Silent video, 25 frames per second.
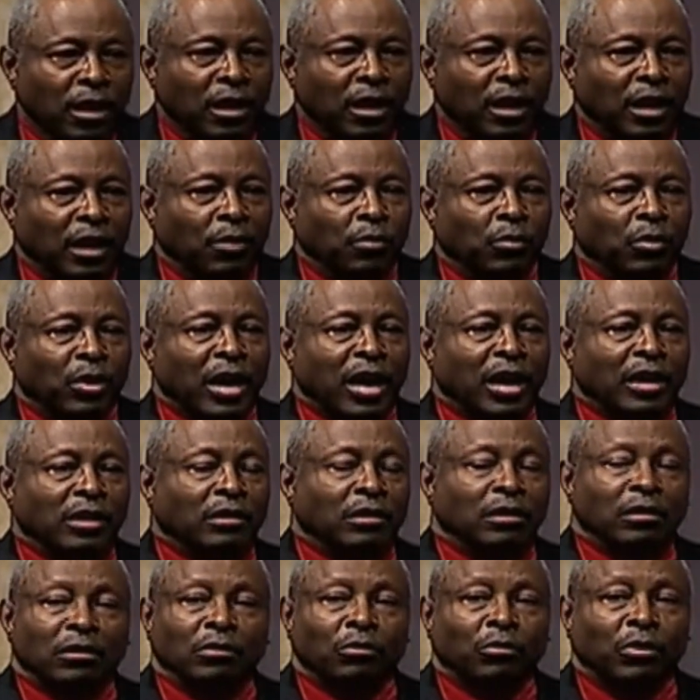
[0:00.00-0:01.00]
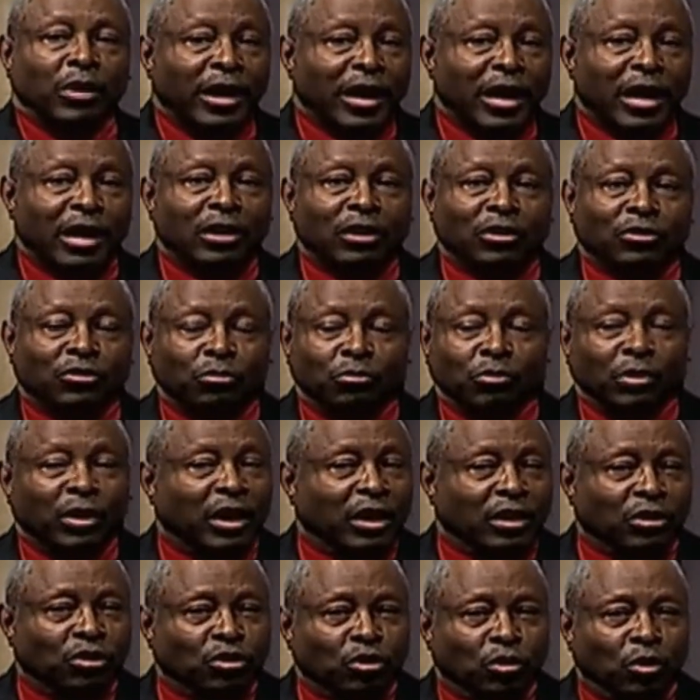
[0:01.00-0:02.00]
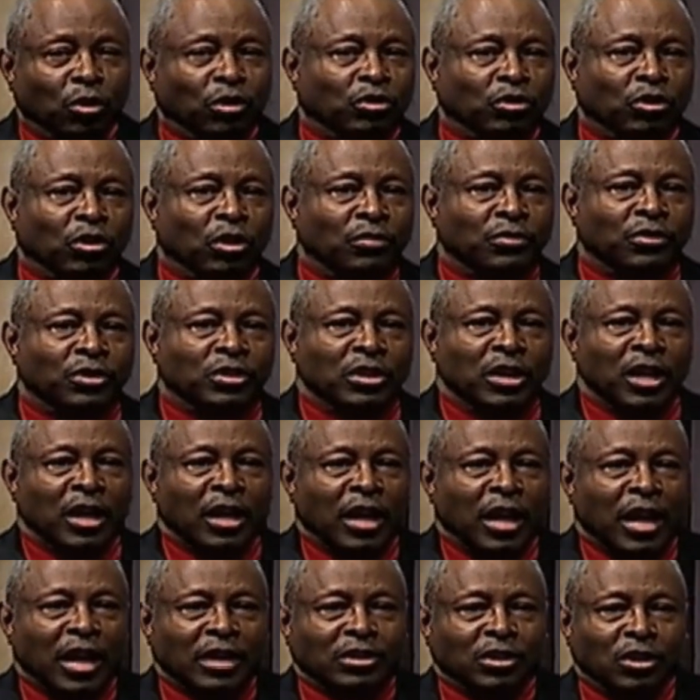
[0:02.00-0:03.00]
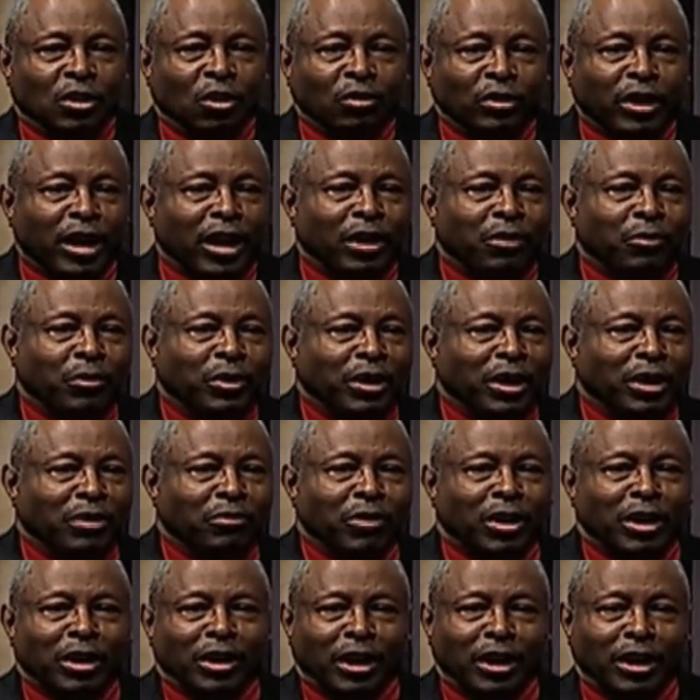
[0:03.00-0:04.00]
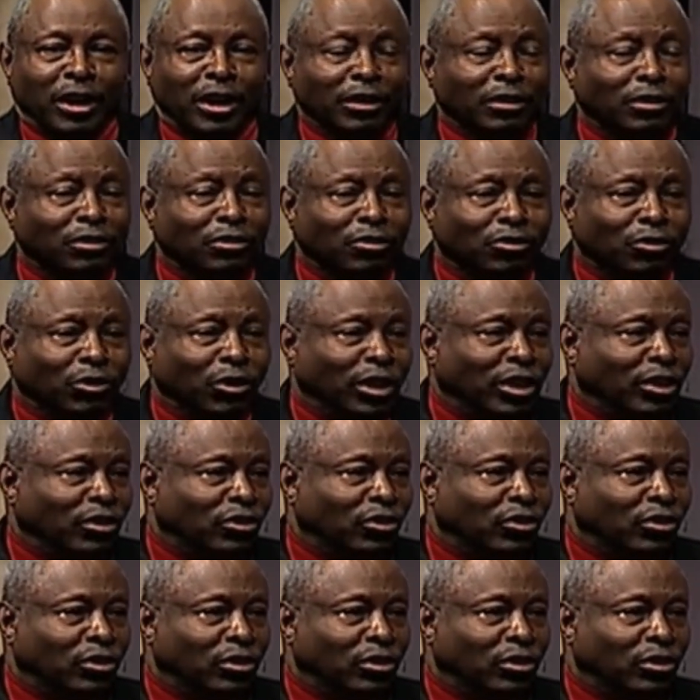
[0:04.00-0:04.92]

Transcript: And when I, we had, our, we had a short service, I said, okay, we're getting ready to hit the streets.